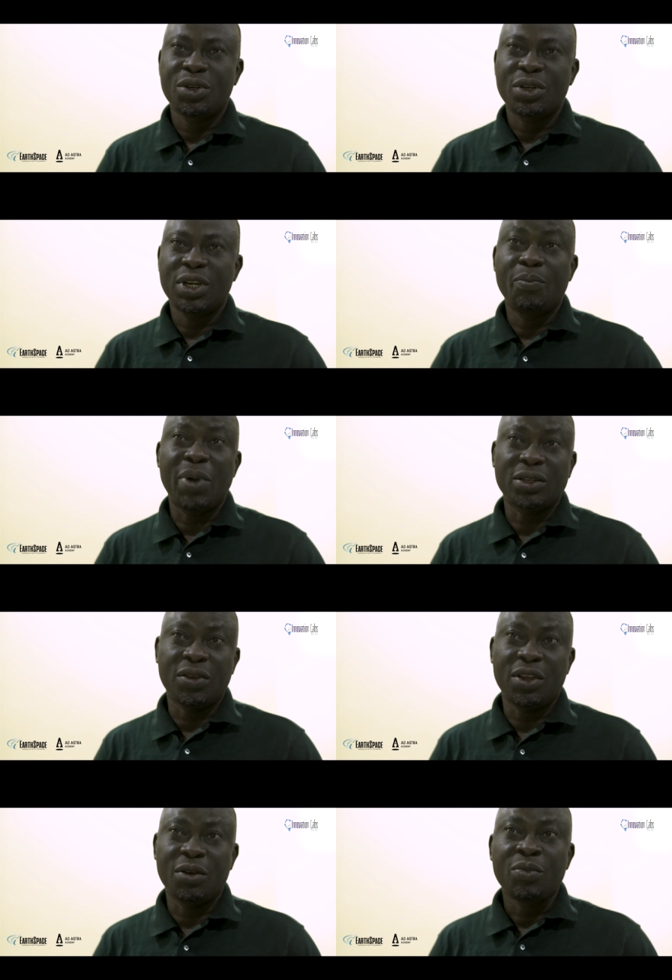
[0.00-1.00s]
impact
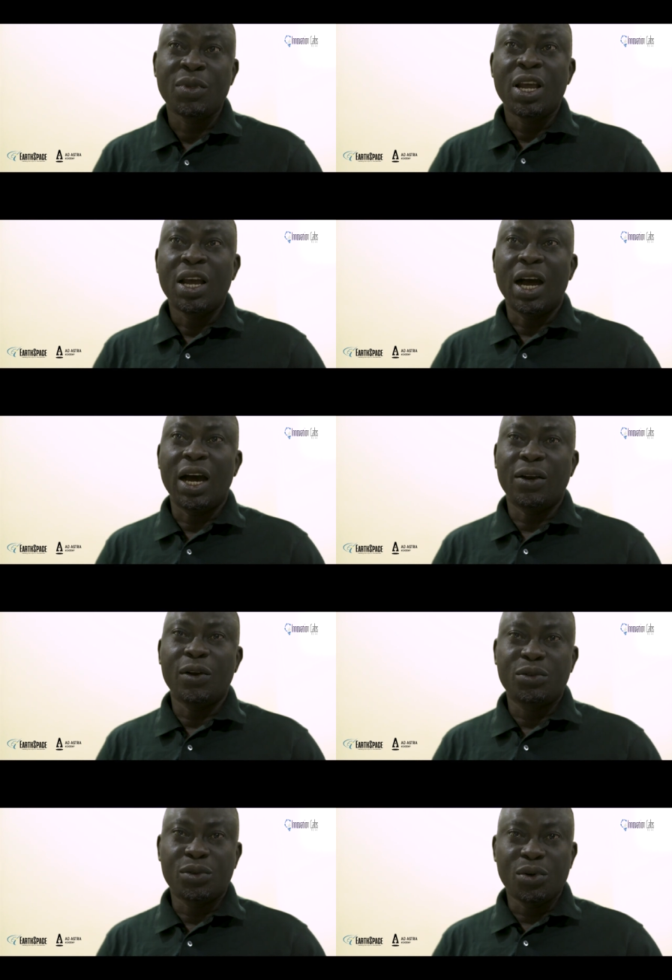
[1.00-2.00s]
on them. And
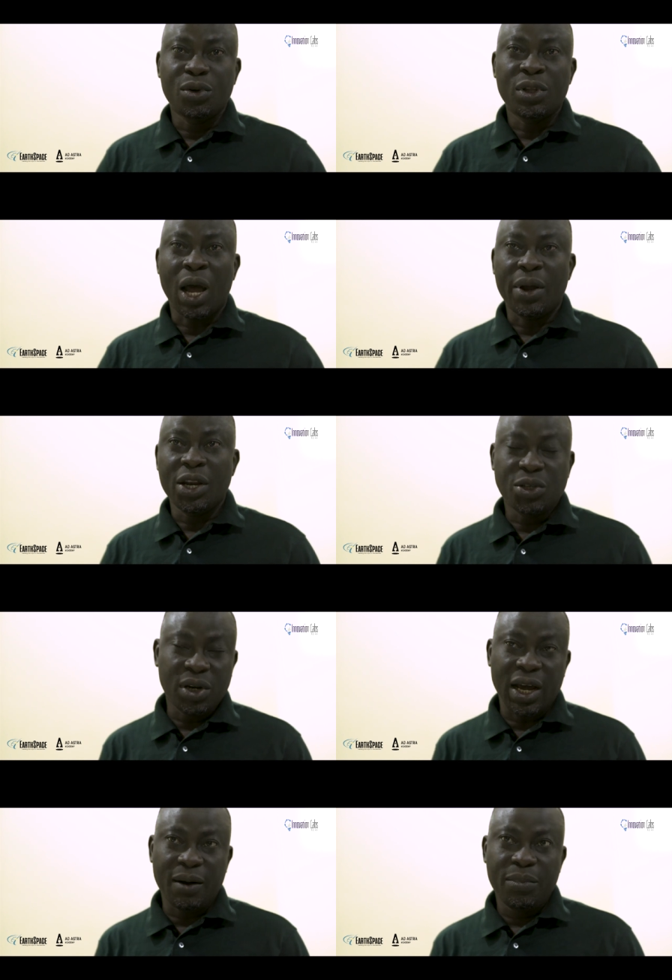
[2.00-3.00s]
also our nature
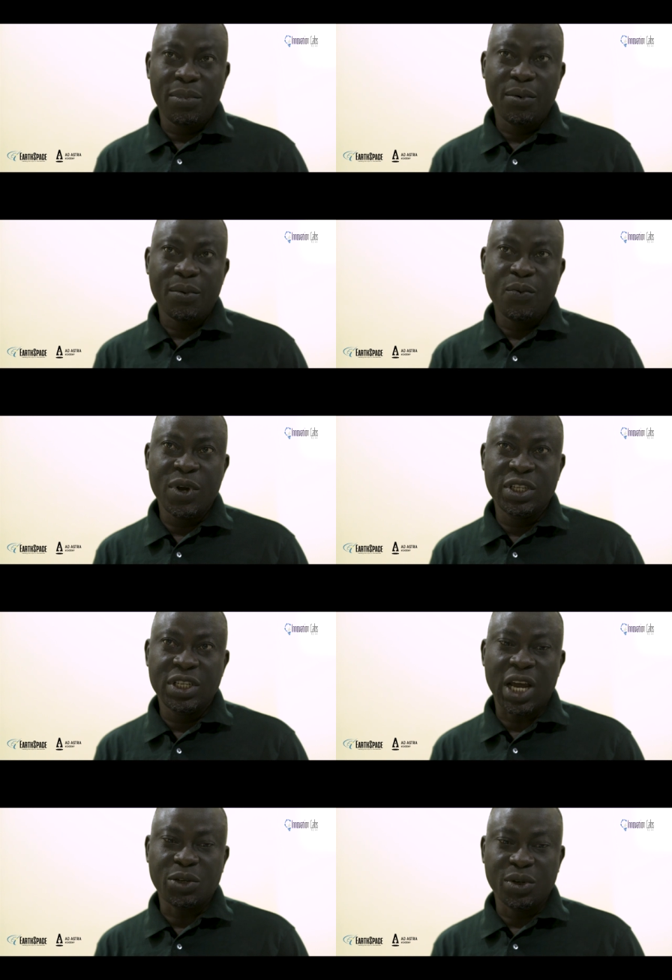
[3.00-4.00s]
lab,
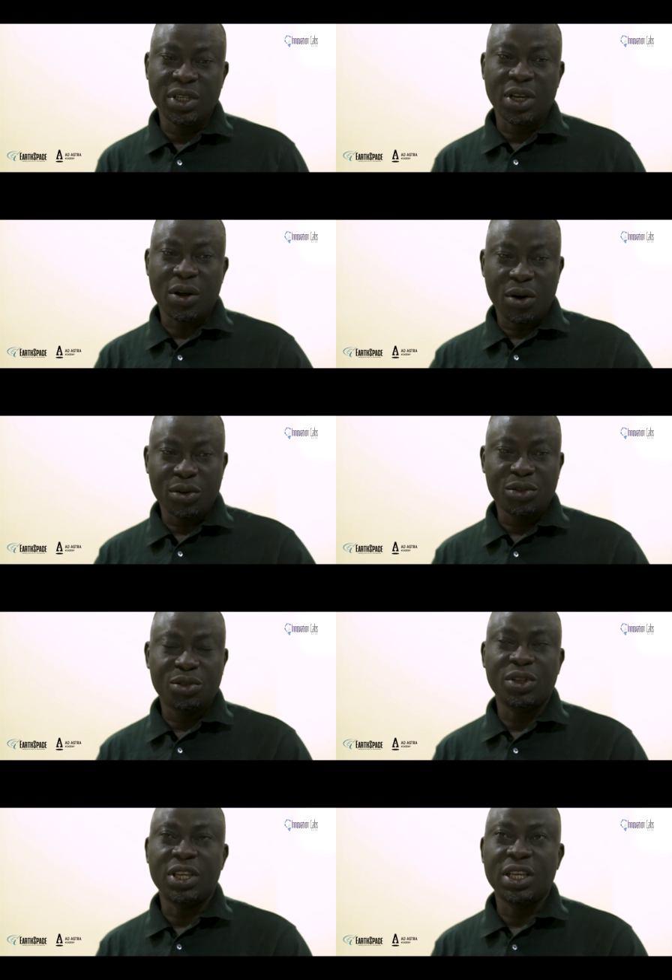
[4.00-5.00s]
which actually takes us
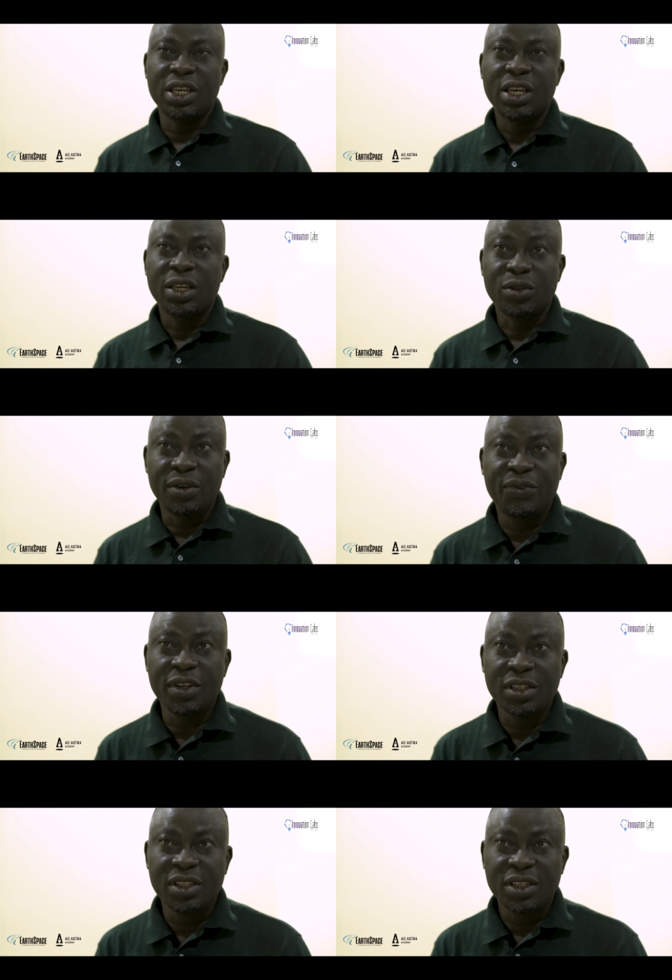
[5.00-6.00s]
to the
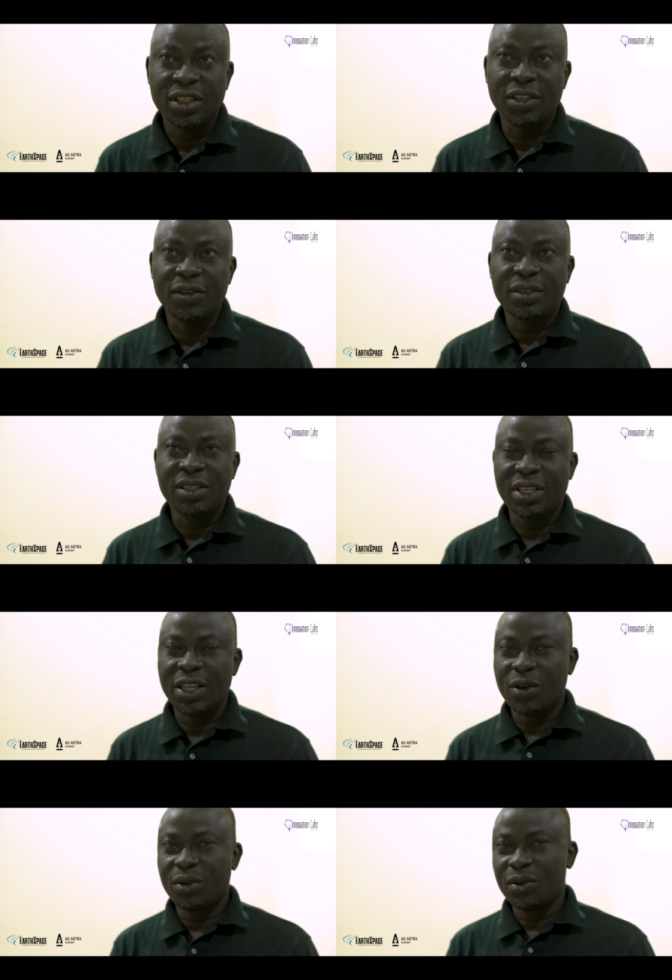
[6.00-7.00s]
field,
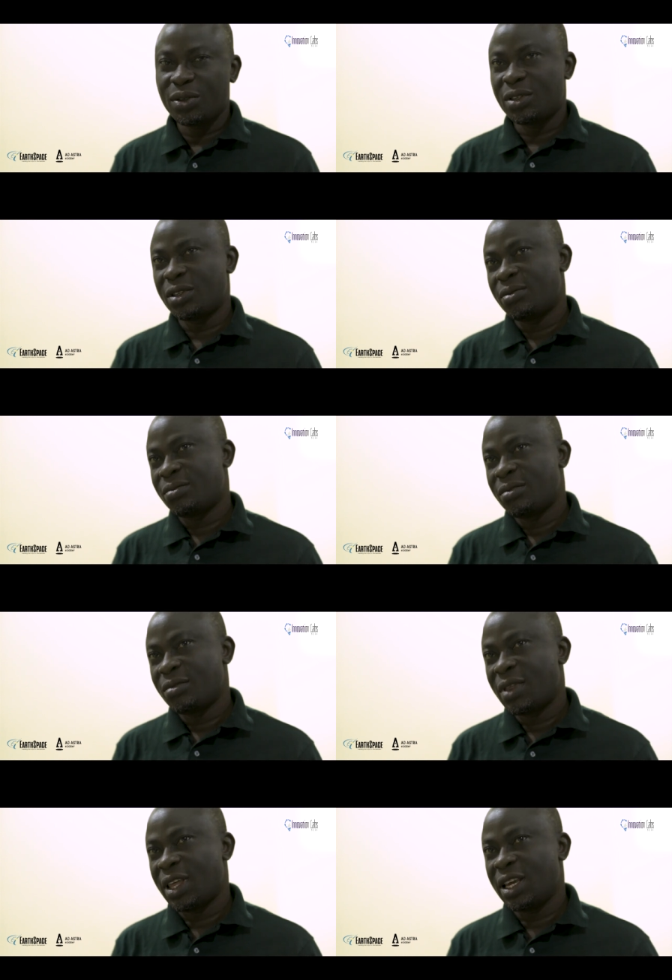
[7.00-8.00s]
seeing all those
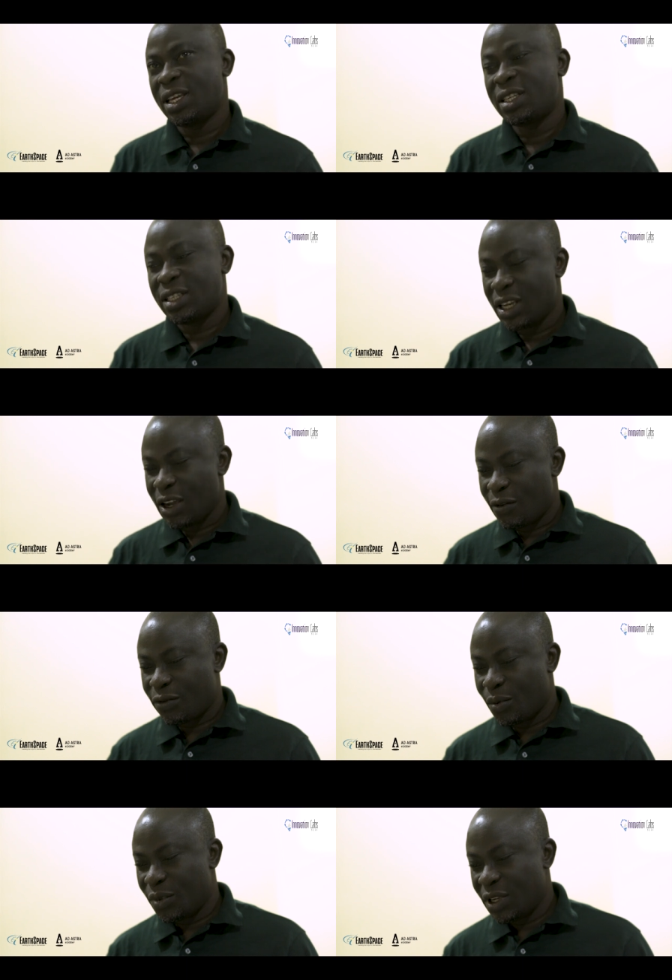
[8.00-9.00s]
things
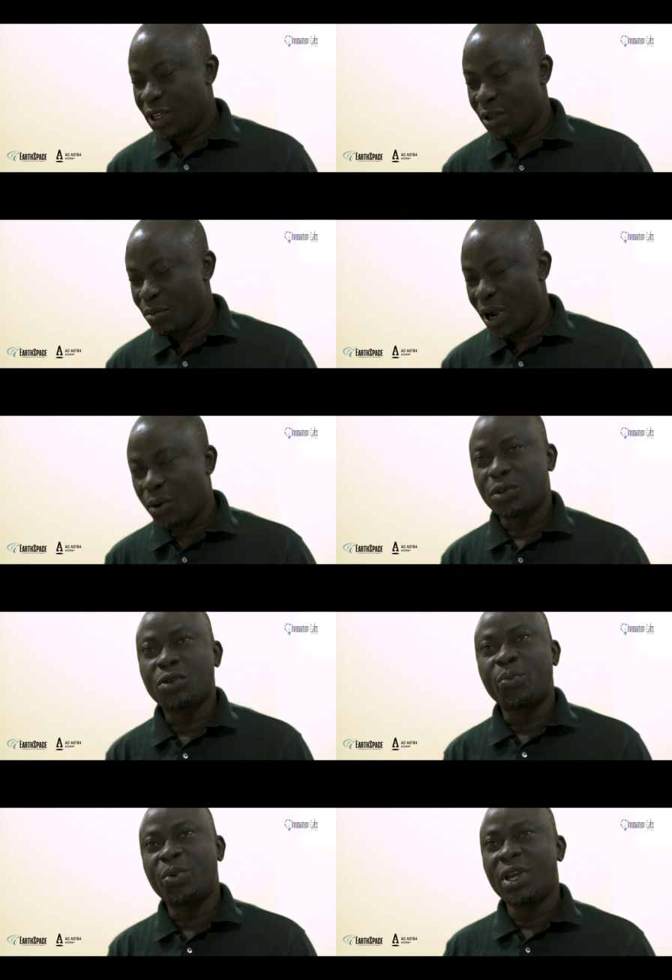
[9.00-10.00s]
from the
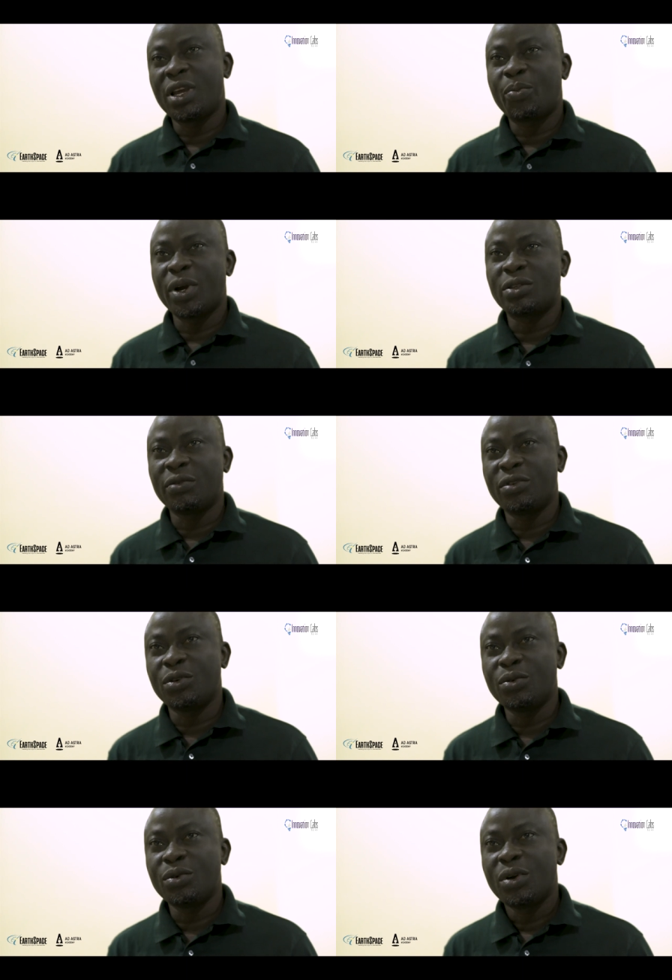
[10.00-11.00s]
microscopic point of
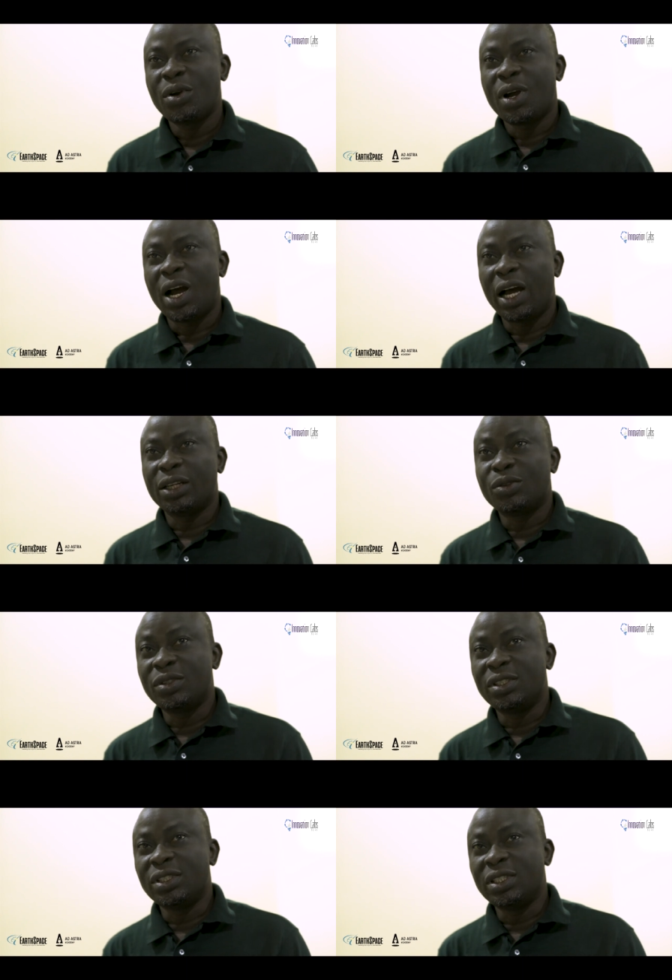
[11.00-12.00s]
view and to
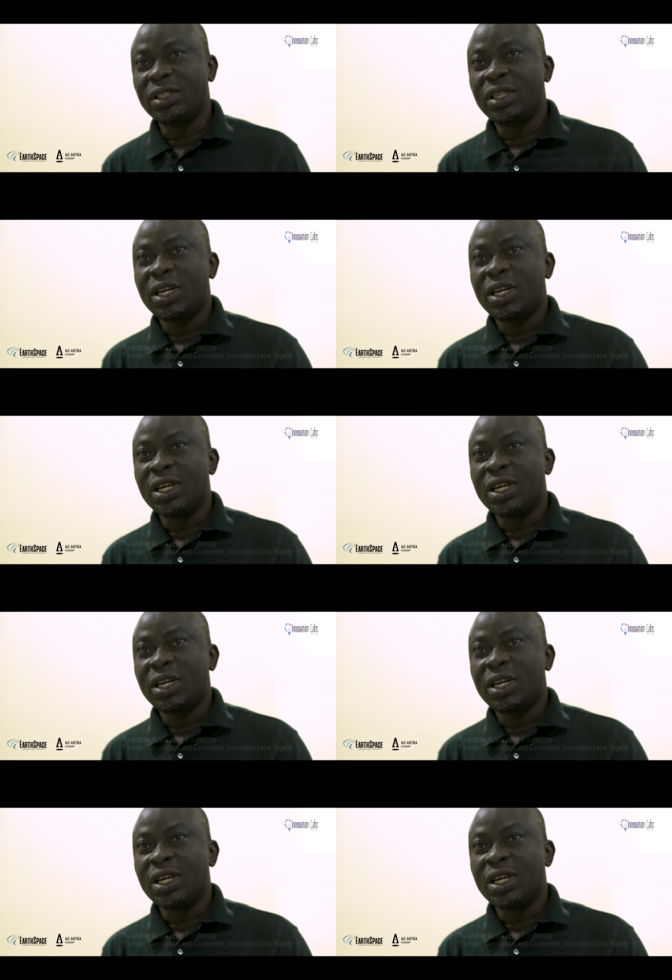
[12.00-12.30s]
the